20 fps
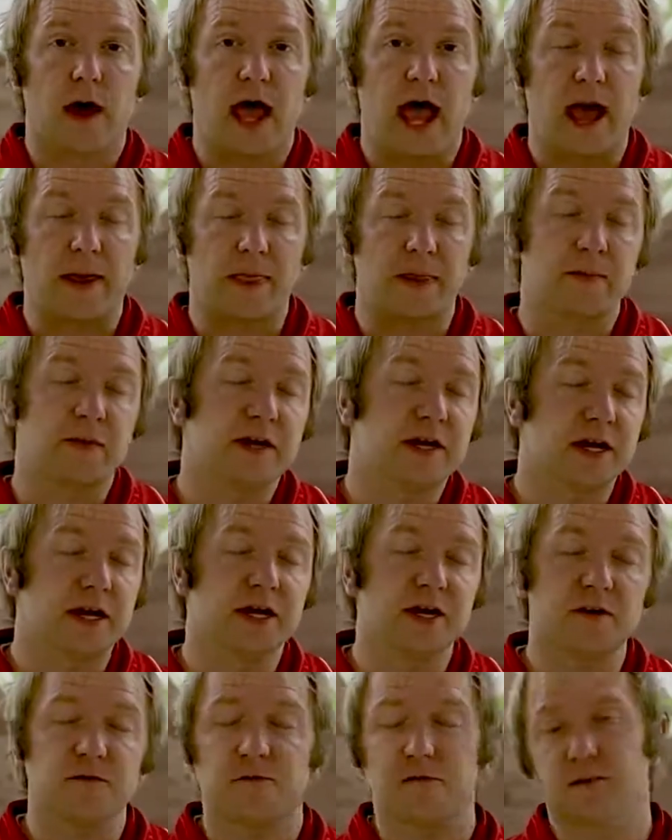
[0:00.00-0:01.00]
At the
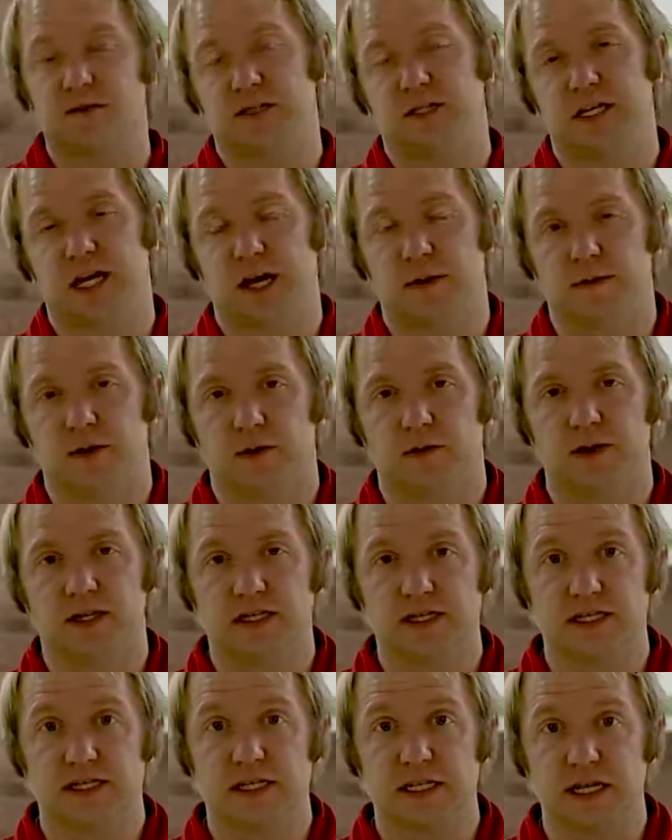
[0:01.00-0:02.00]
beginning of 1 Samuel, we
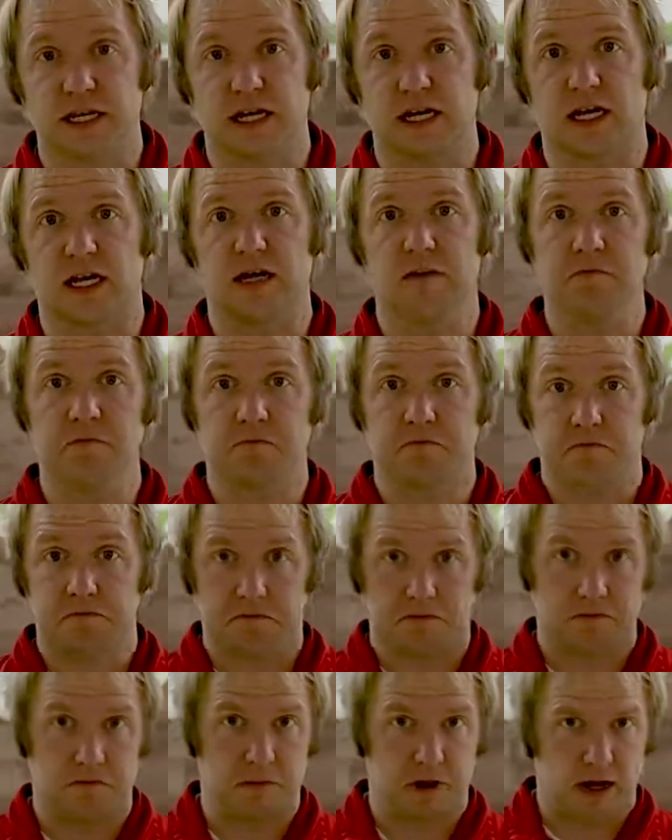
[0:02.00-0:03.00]
see
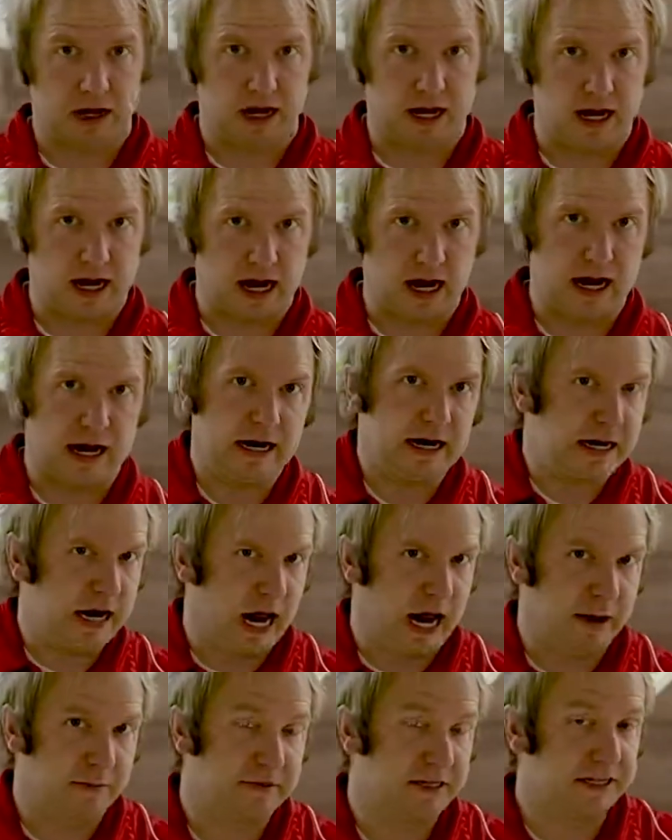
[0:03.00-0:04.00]
a guy
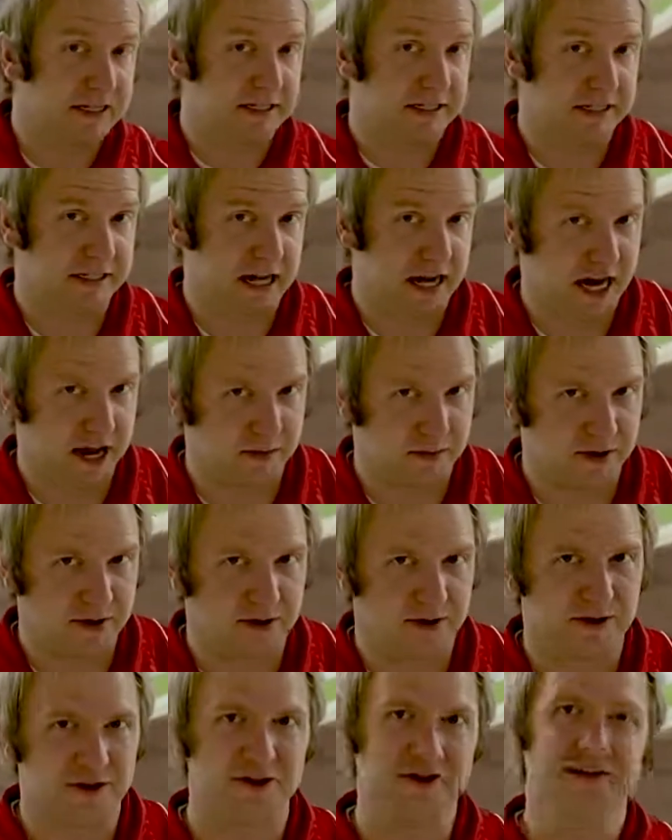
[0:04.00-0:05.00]
named
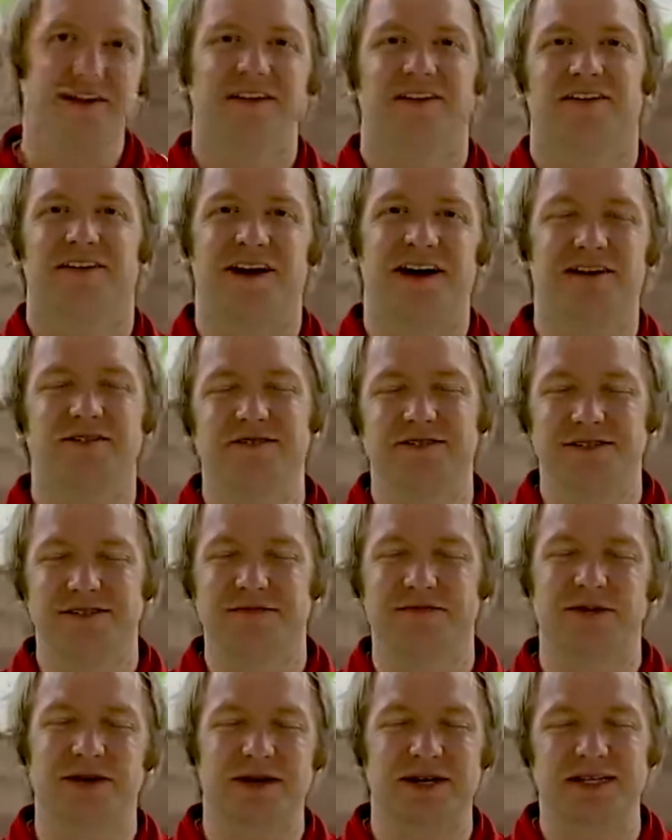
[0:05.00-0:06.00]
Samuel, all right, whose the
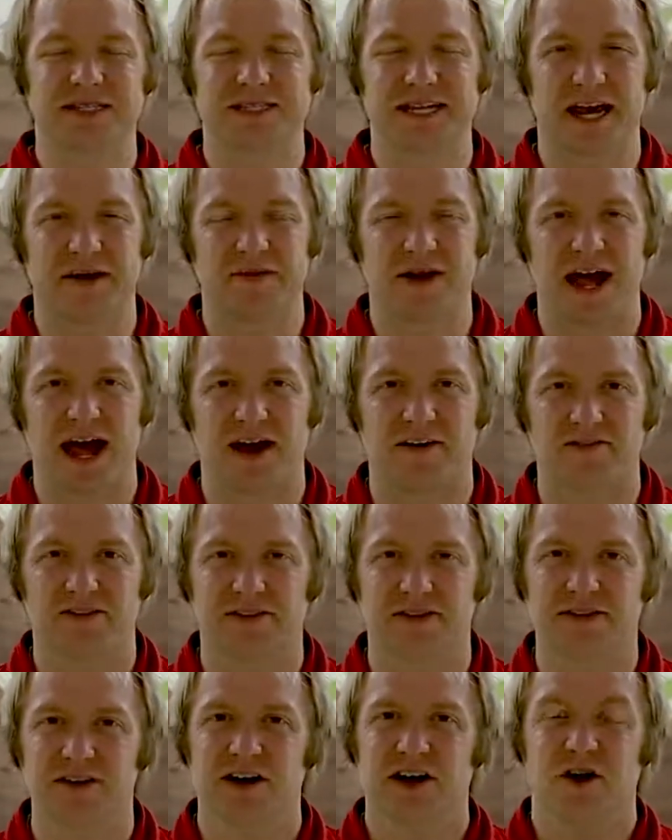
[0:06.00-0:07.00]
book is named
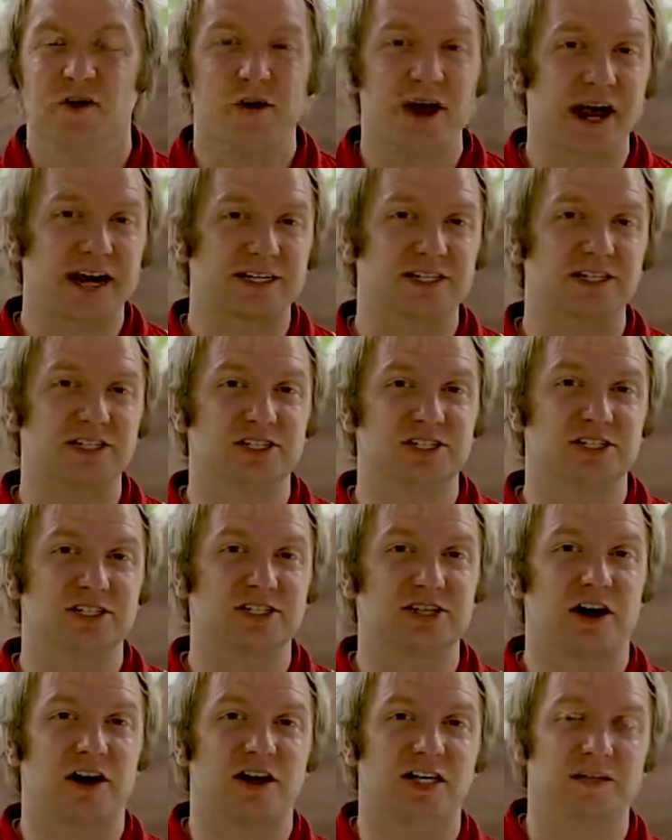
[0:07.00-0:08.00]
after. We actually just
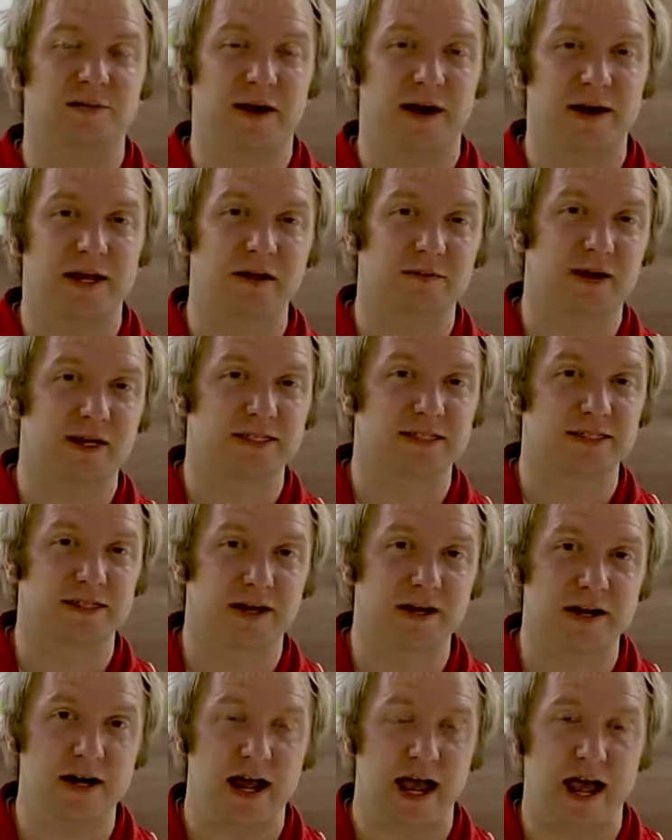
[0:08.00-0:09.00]
talked about him on
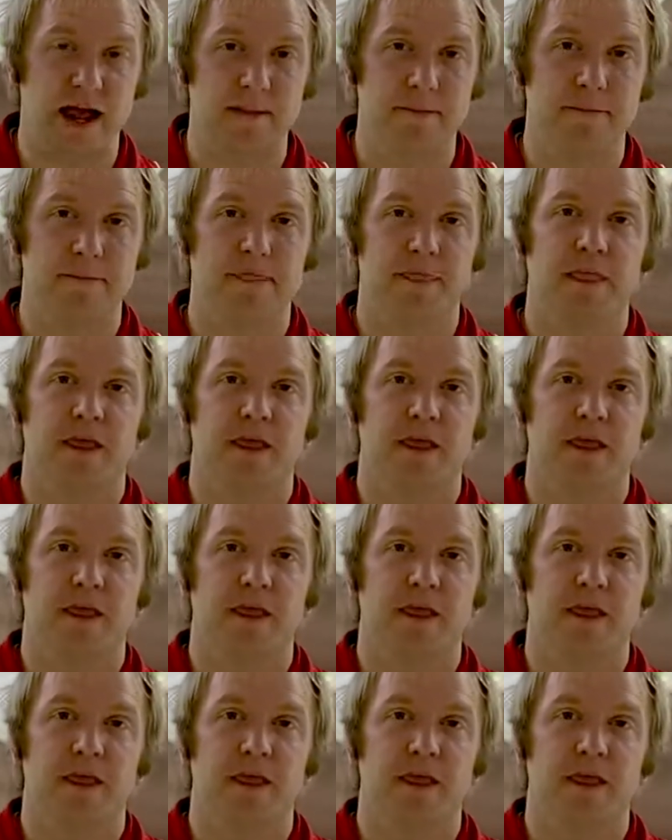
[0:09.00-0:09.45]
Sunday.